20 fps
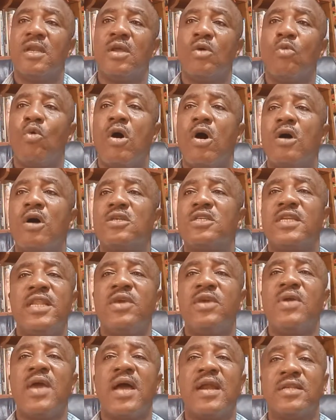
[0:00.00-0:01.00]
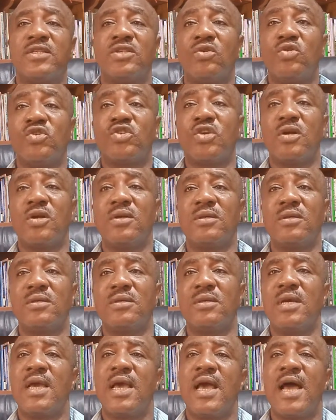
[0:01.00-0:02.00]
The word New Year
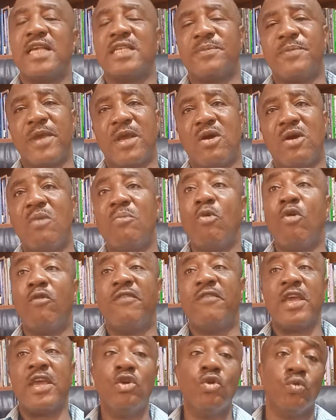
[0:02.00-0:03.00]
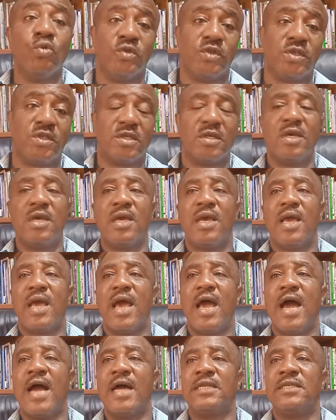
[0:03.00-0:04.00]
resolution has become overused
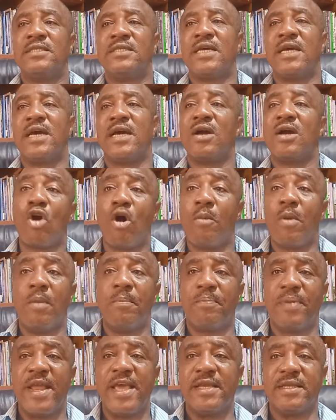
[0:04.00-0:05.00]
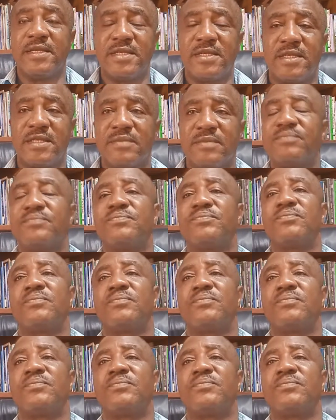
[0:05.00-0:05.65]
and commonplace.